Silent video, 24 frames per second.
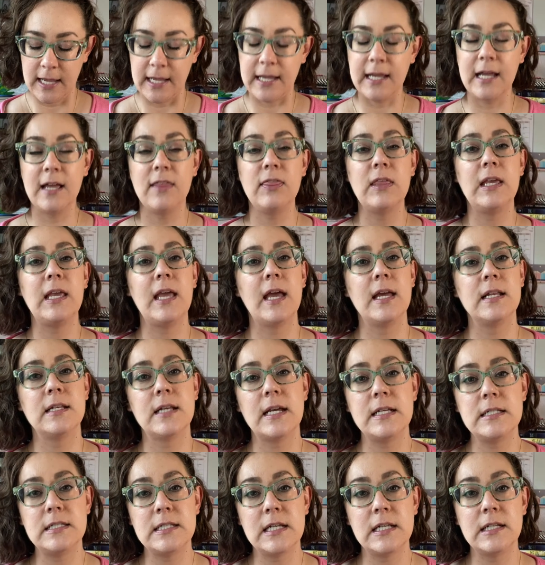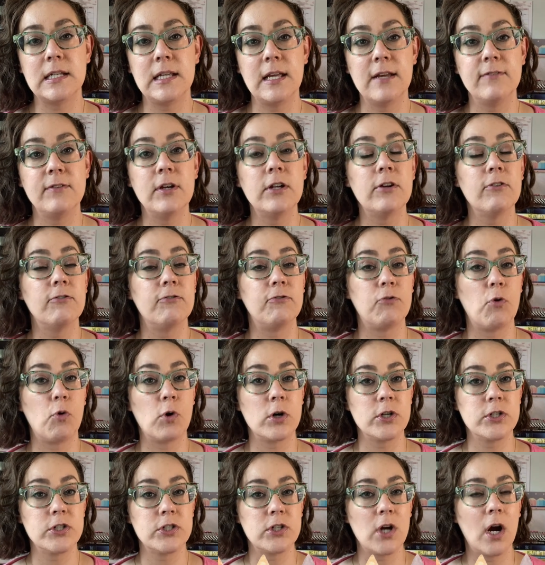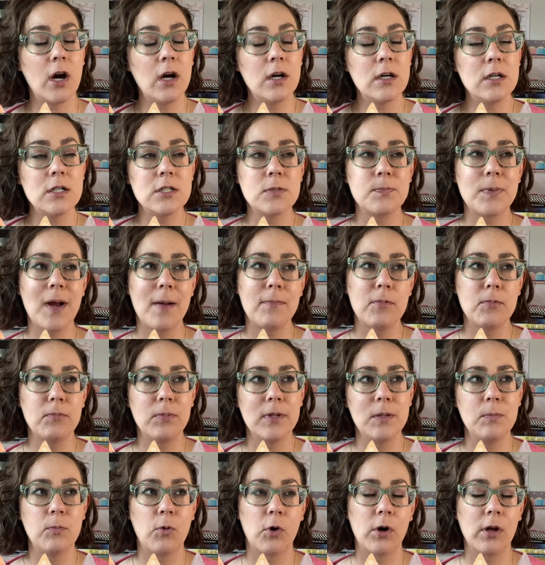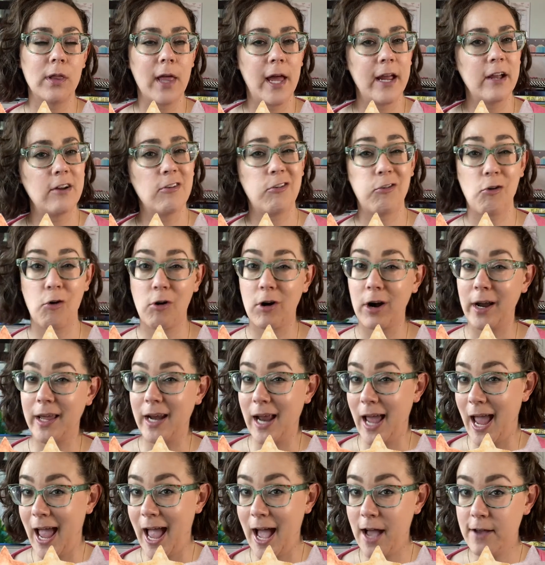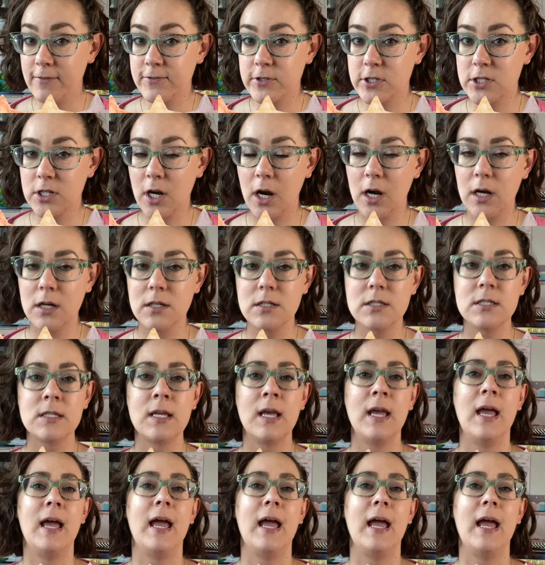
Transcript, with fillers: In the end, I did give it four stars, probably more like four and a half stars.